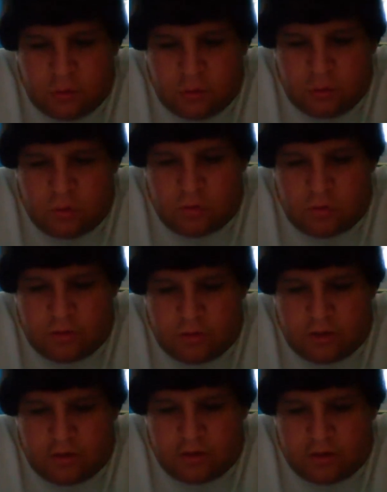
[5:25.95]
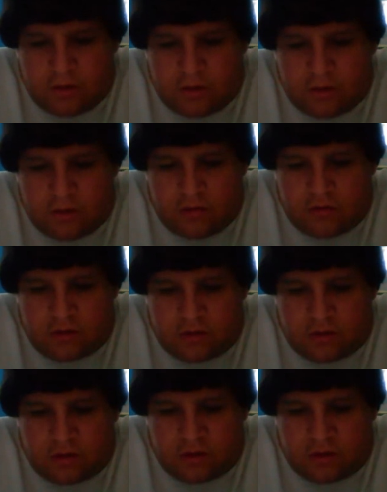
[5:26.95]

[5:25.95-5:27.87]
Who are they accusing?